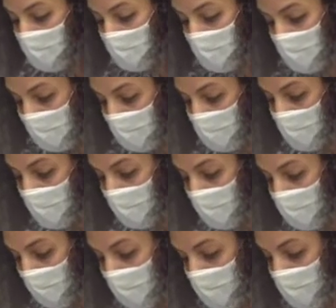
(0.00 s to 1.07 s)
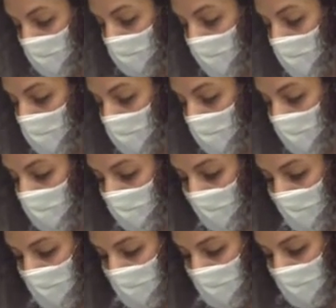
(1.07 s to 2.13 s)
systematic racism and police
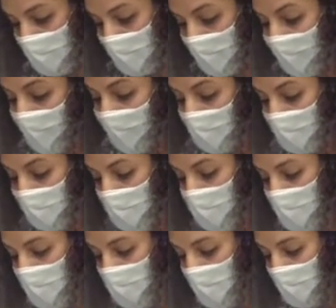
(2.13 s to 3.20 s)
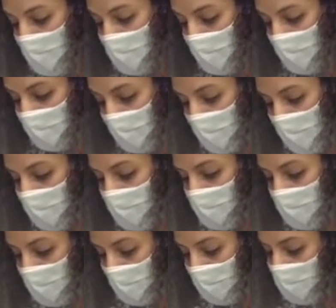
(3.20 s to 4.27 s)
violence. The urgent debate manifested the
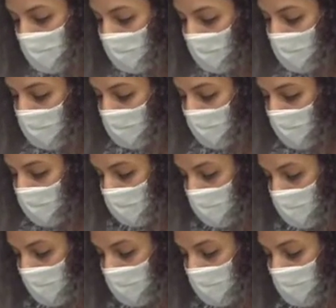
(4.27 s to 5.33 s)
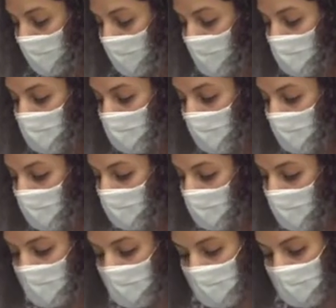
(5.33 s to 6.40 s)
struggles taking place today, bringing the
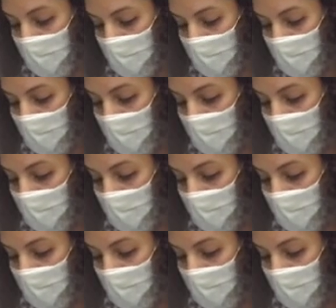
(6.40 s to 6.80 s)
sense of urgency